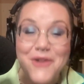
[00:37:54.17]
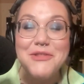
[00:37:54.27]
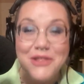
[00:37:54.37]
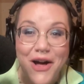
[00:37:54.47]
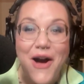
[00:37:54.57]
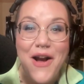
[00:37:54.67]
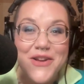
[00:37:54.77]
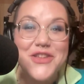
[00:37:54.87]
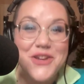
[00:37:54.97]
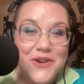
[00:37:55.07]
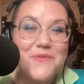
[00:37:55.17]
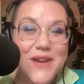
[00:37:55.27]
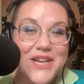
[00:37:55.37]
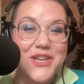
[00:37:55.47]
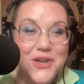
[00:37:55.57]
long should
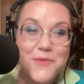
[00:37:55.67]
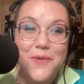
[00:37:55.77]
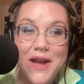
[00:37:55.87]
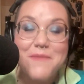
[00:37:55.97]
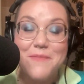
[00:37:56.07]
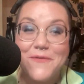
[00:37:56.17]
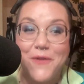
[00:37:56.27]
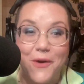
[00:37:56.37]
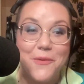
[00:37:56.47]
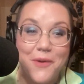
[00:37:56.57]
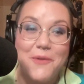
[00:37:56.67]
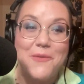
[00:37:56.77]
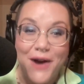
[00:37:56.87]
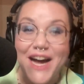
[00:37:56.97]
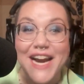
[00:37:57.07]
we two wait before we're
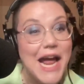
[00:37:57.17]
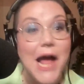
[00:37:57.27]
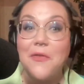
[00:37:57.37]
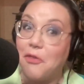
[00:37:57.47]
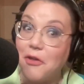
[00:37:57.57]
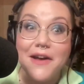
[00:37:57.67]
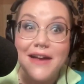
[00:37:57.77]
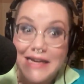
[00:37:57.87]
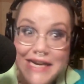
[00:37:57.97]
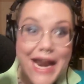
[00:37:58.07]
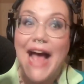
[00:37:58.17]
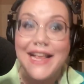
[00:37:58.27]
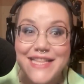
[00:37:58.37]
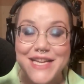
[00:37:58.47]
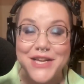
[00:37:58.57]
won? The
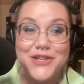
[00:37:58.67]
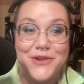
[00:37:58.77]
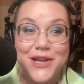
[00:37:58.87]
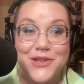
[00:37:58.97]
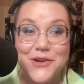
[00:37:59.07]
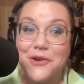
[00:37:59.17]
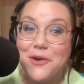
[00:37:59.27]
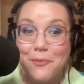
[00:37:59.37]
nastiest question you could